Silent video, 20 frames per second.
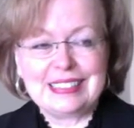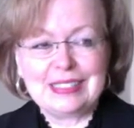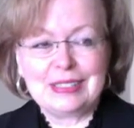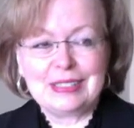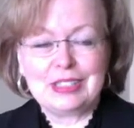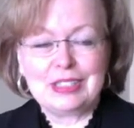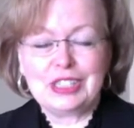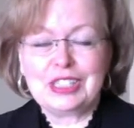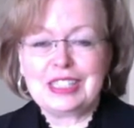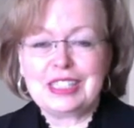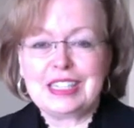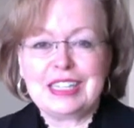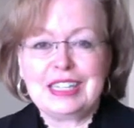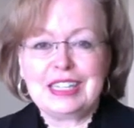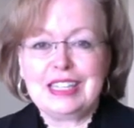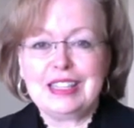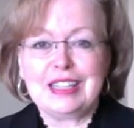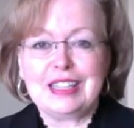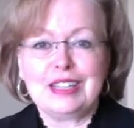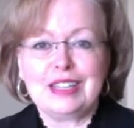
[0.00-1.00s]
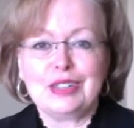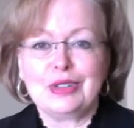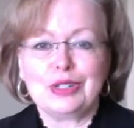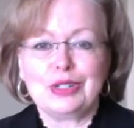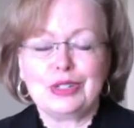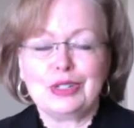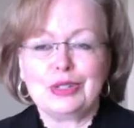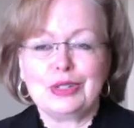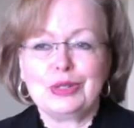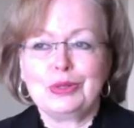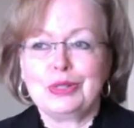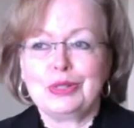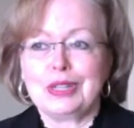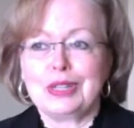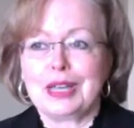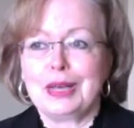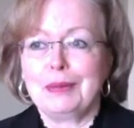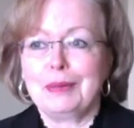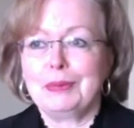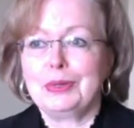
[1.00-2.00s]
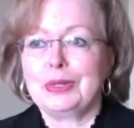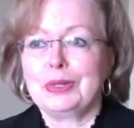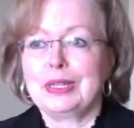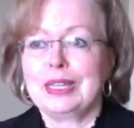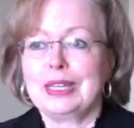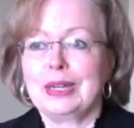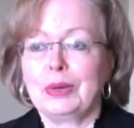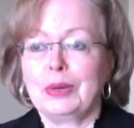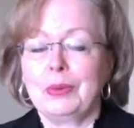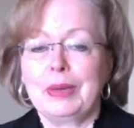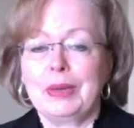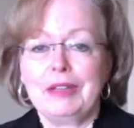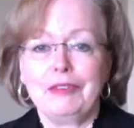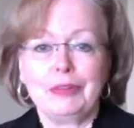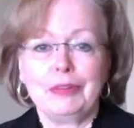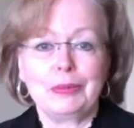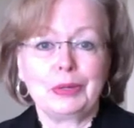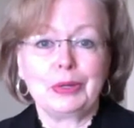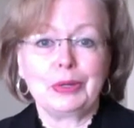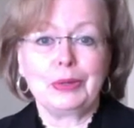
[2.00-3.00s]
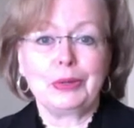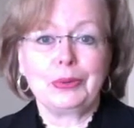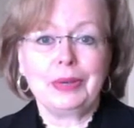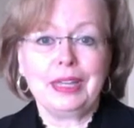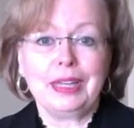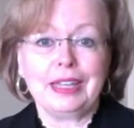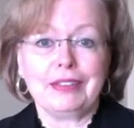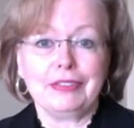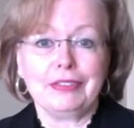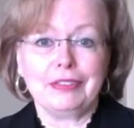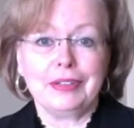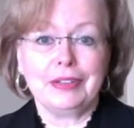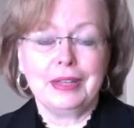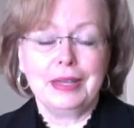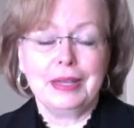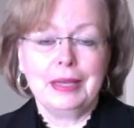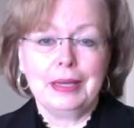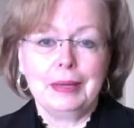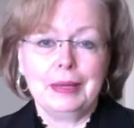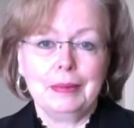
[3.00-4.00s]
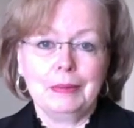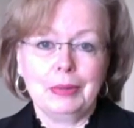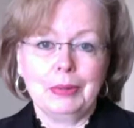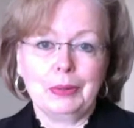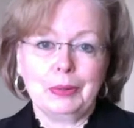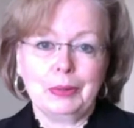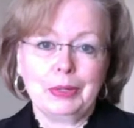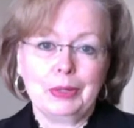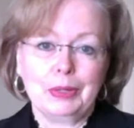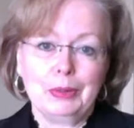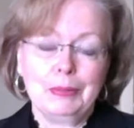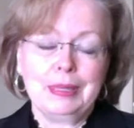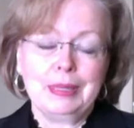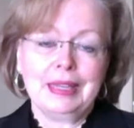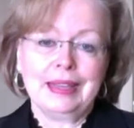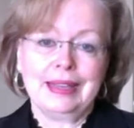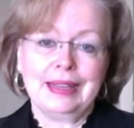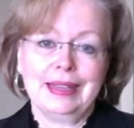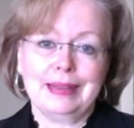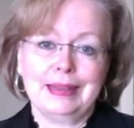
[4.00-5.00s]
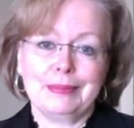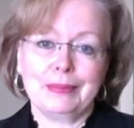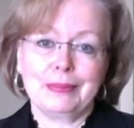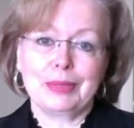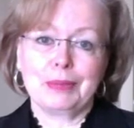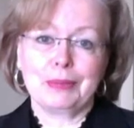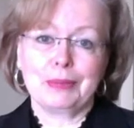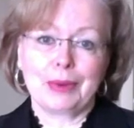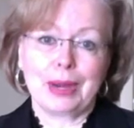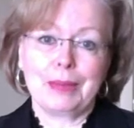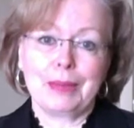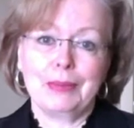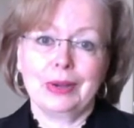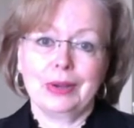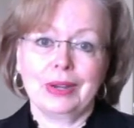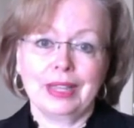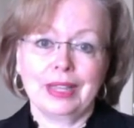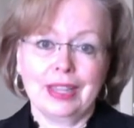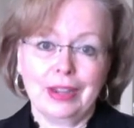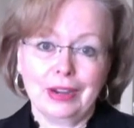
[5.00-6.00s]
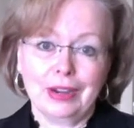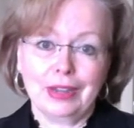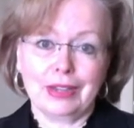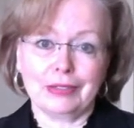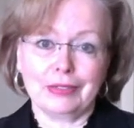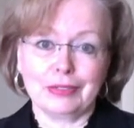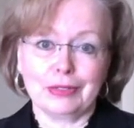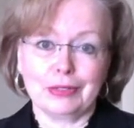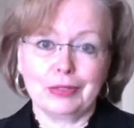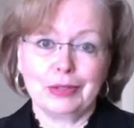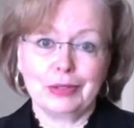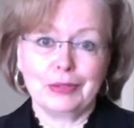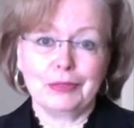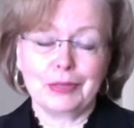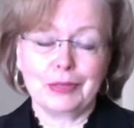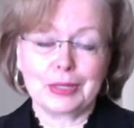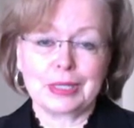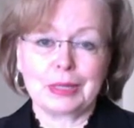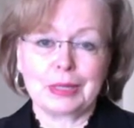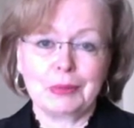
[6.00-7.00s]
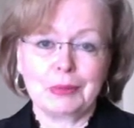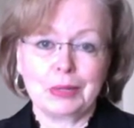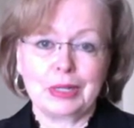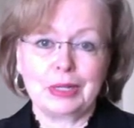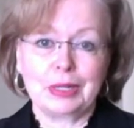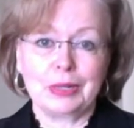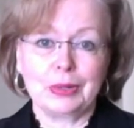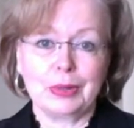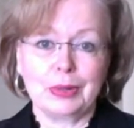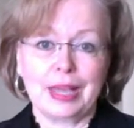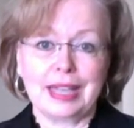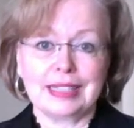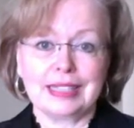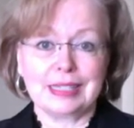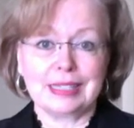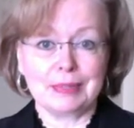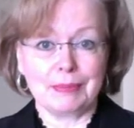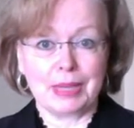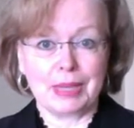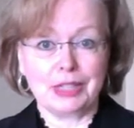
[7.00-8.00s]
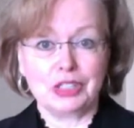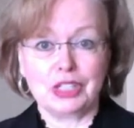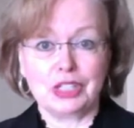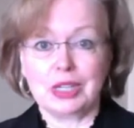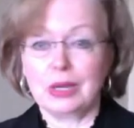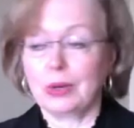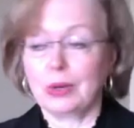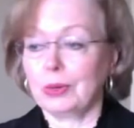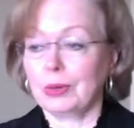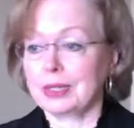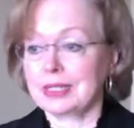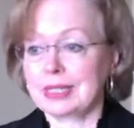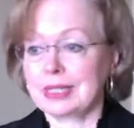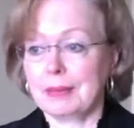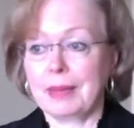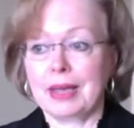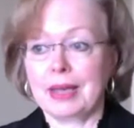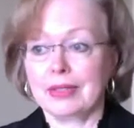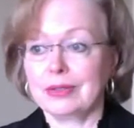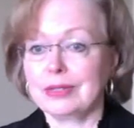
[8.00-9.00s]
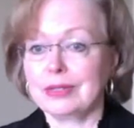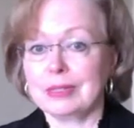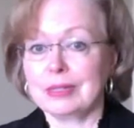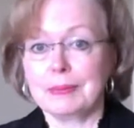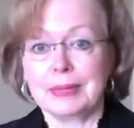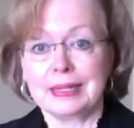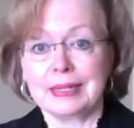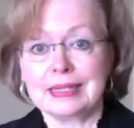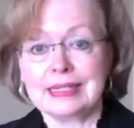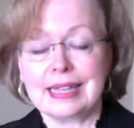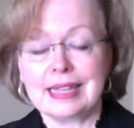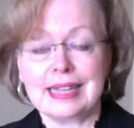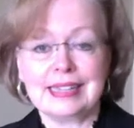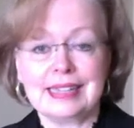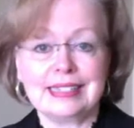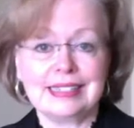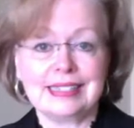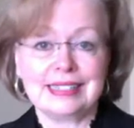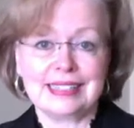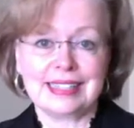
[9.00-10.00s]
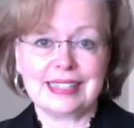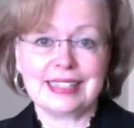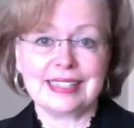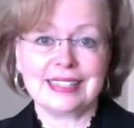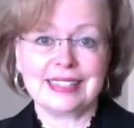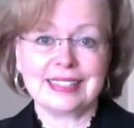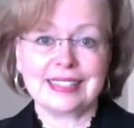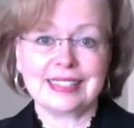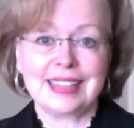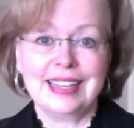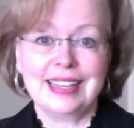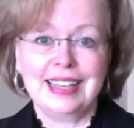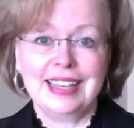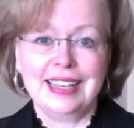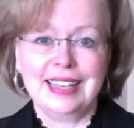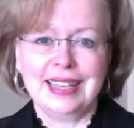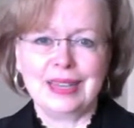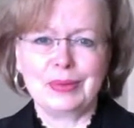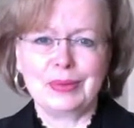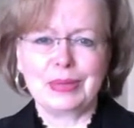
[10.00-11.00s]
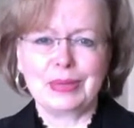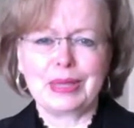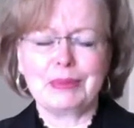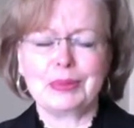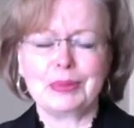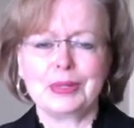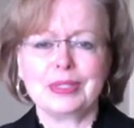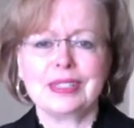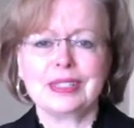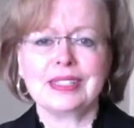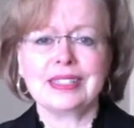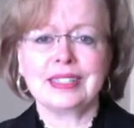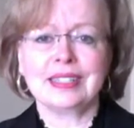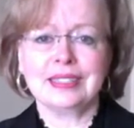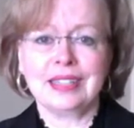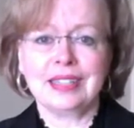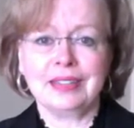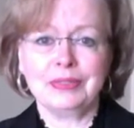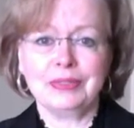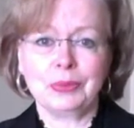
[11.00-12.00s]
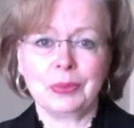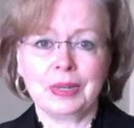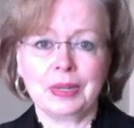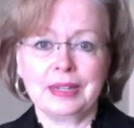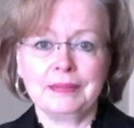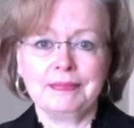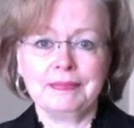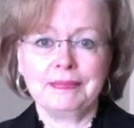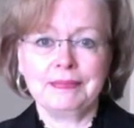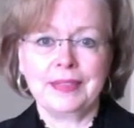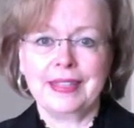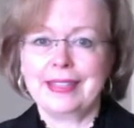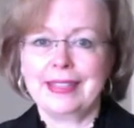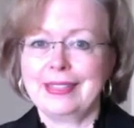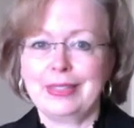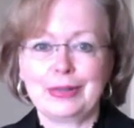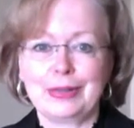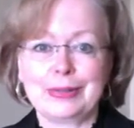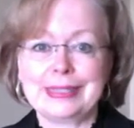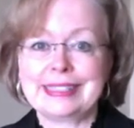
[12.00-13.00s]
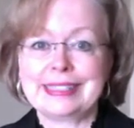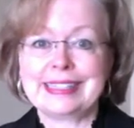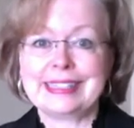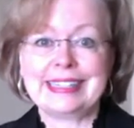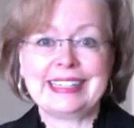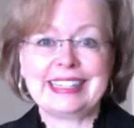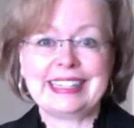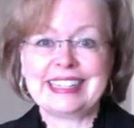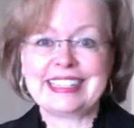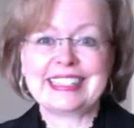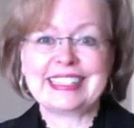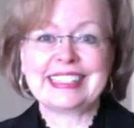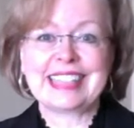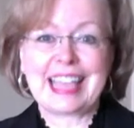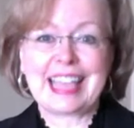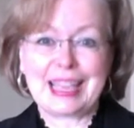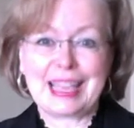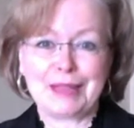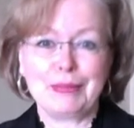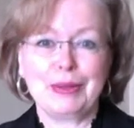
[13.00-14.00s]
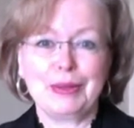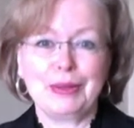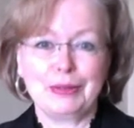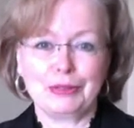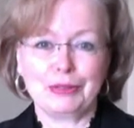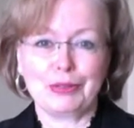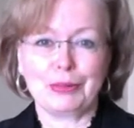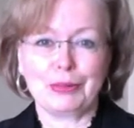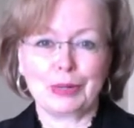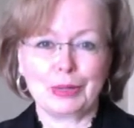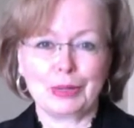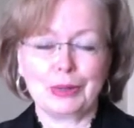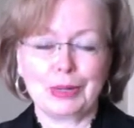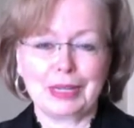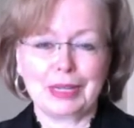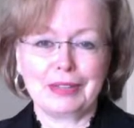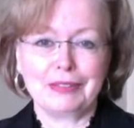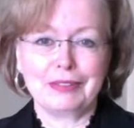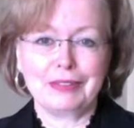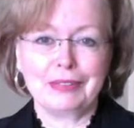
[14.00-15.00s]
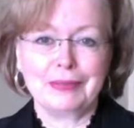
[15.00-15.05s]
just anything you can do to help you to get away from the grief. But when you become the primary caregiver for someone who has dementia or some other debilitating disease, and when that person's a loved one, there isn't any escape from the grief.